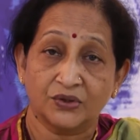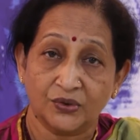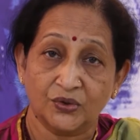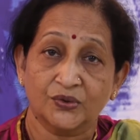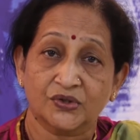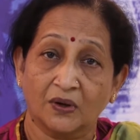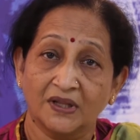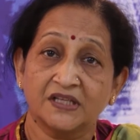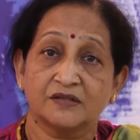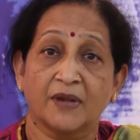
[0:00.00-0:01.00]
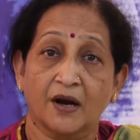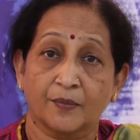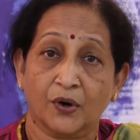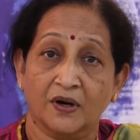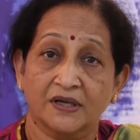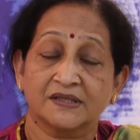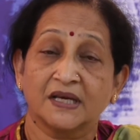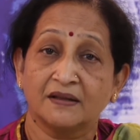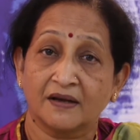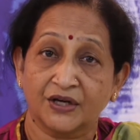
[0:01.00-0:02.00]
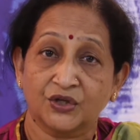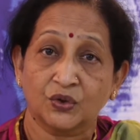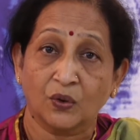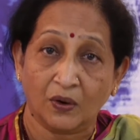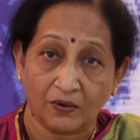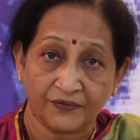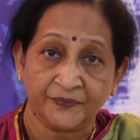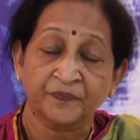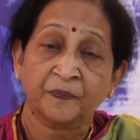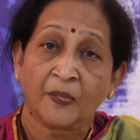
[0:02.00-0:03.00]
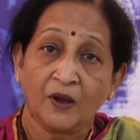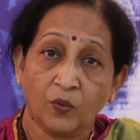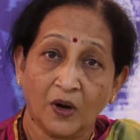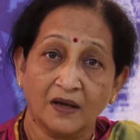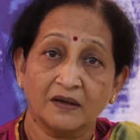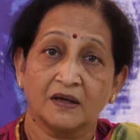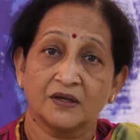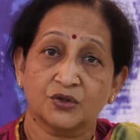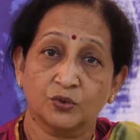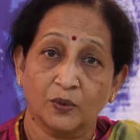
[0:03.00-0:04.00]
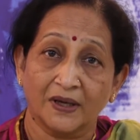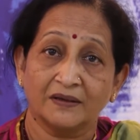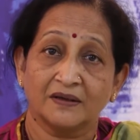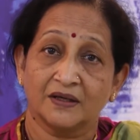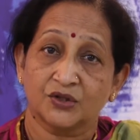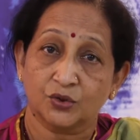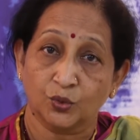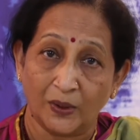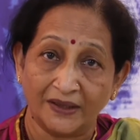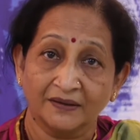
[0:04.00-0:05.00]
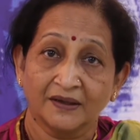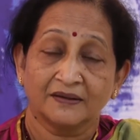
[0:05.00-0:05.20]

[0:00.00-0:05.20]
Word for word: to use all these blood products in the ratio of 1 is to 1 is to 1